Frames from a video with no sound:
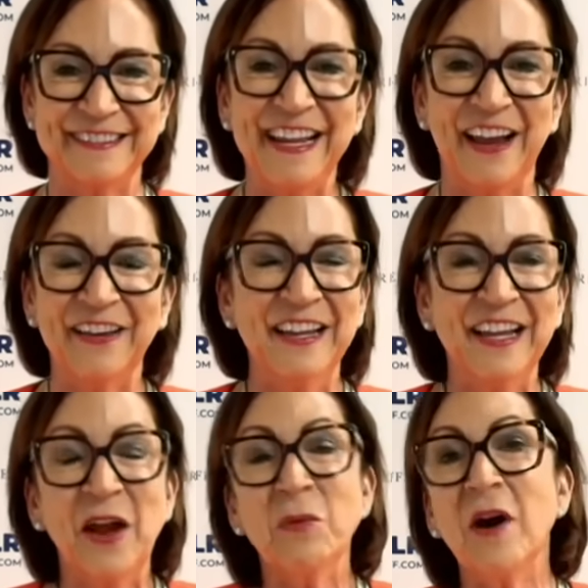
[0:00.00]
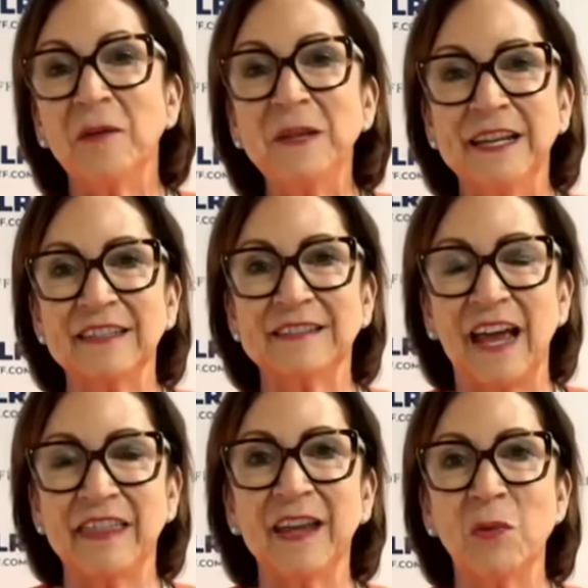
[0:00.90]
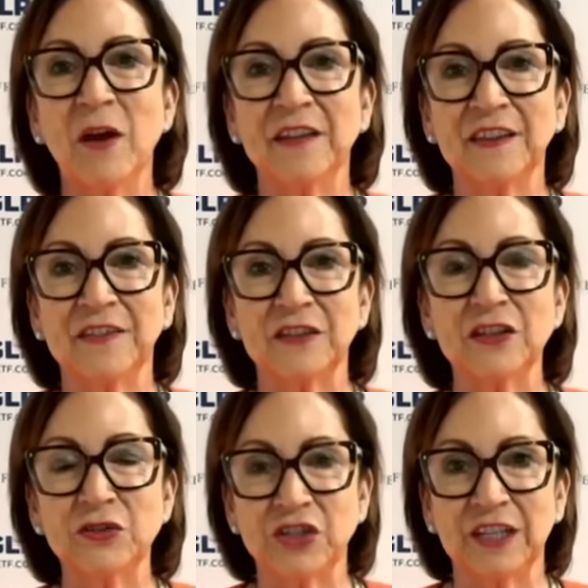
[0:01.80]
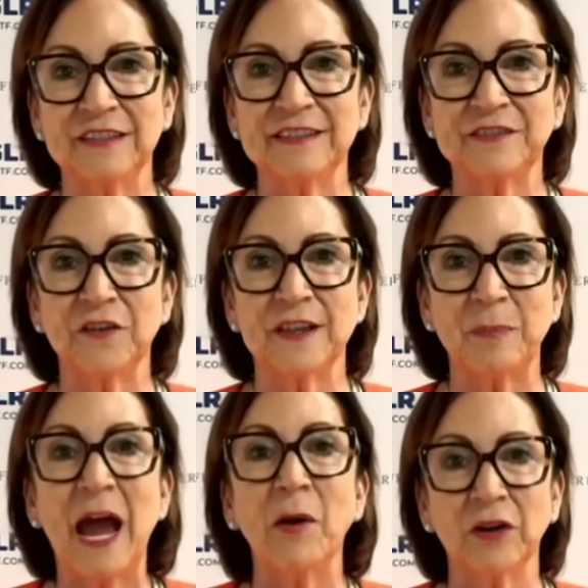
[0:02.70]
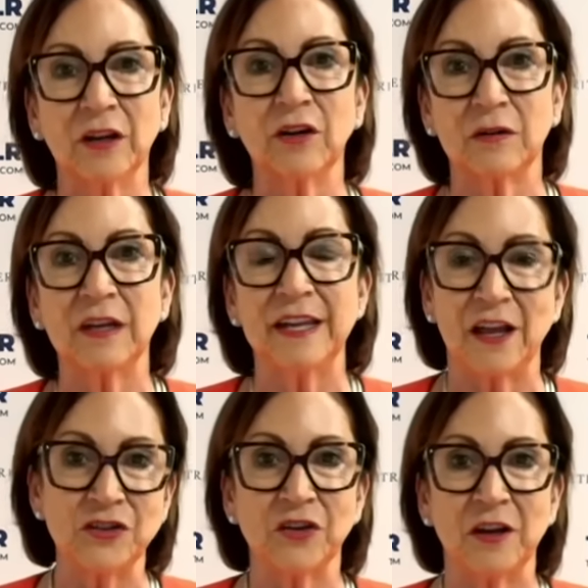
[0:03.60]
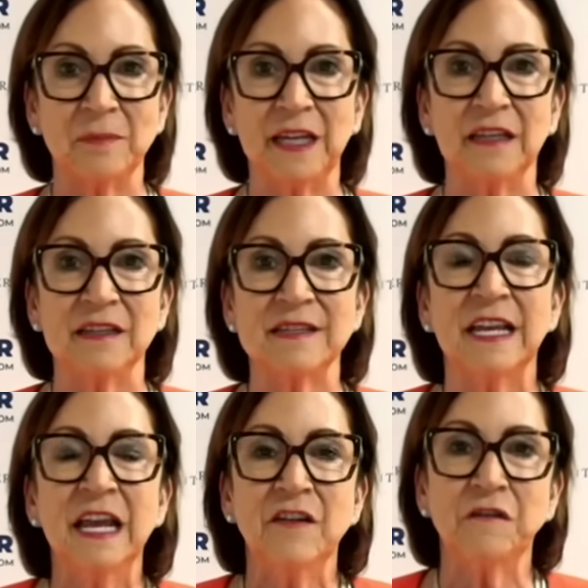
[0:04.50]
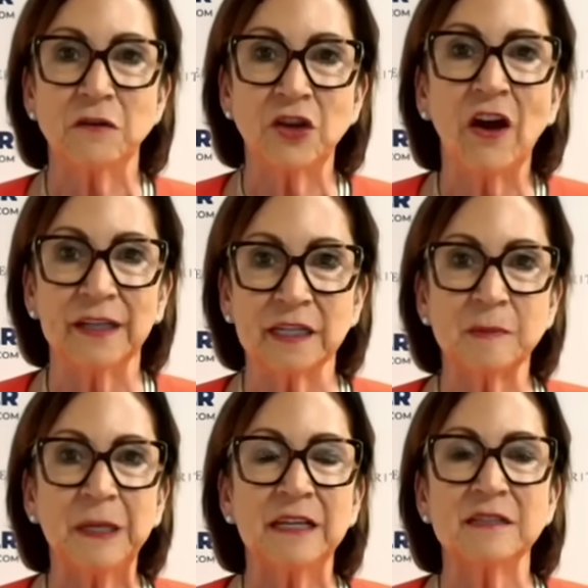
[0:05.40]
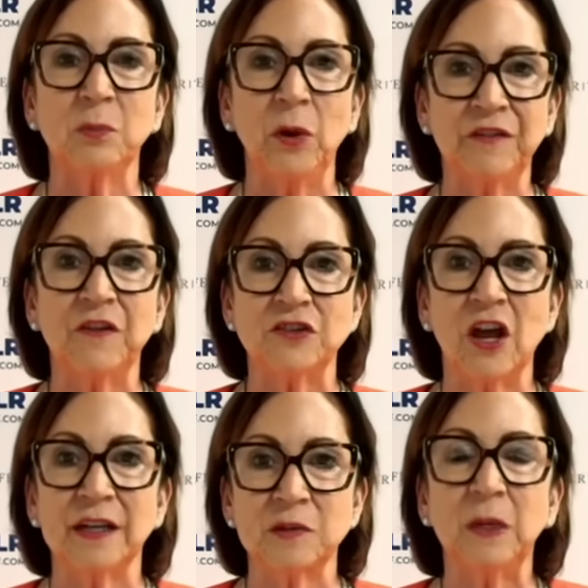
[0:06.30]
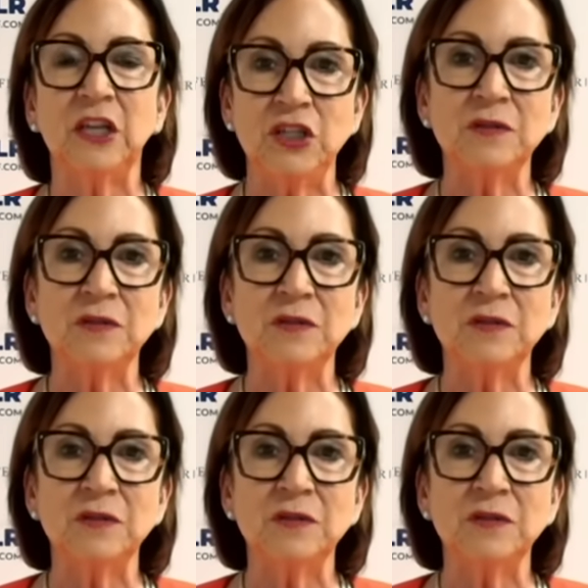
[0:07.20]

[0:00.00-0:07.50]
Yeah, well, because I think one of the solutions for the power conundrum is photonics, because with photonics we can